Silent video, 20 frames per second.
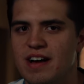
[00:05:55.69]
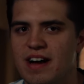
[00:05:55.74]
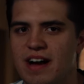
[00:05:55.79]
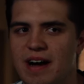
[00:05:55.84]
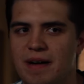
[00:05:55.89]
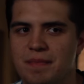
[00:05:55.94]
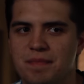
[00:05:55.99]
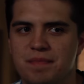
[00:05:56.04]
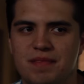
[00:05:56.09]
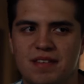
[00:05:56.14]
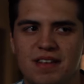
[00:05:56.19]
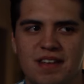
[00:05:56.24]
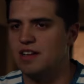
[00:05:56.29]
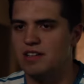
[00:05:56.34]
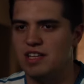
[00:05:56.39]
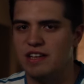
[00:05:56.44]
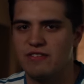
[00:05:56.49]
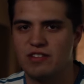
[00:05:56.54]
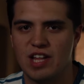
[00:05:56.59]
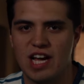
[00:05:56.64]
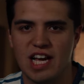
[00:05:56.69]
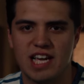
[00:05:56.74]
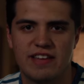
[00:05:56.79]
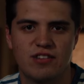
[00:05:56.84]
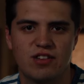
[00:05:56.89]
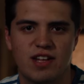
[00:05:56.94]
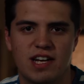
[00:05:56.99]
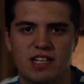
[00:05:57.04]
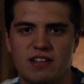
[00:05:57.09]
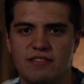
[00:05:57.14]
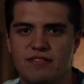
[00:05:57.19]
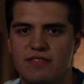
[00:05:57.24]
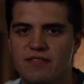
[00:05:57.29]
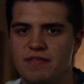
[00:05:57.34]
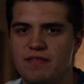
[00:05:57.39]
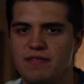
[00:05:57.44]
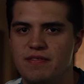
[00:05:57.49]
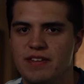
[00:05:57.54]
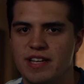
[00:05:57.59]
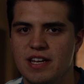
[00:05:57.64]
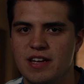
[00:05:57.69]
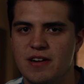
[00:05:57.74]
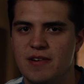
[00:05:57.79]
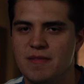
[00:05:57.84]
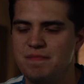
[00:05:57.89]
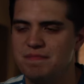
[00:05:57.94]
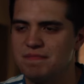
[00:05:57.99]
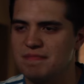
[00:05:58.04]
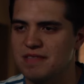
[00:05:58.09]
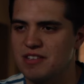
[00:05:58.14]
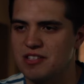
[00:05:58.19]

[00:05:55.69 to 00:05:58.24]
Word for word: Um, you know, leave a like if you liked the video,